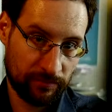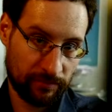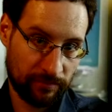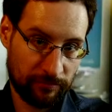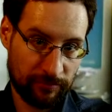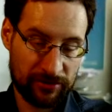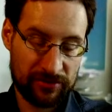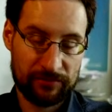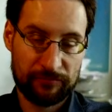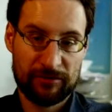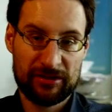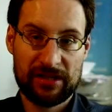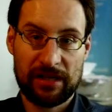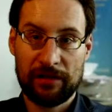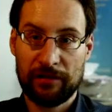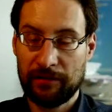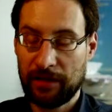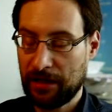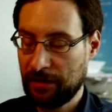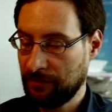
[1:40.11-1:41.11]
with
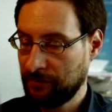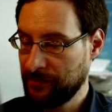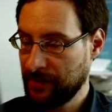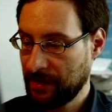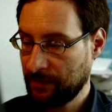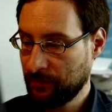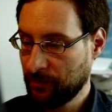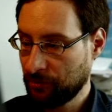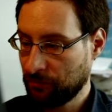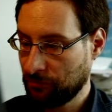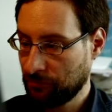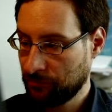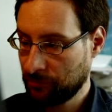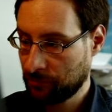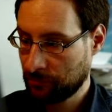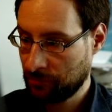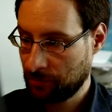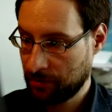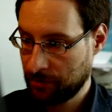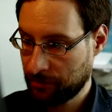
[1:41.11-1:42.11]
LLVM
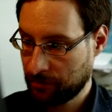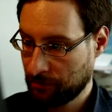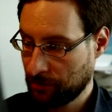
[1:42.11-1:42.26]
no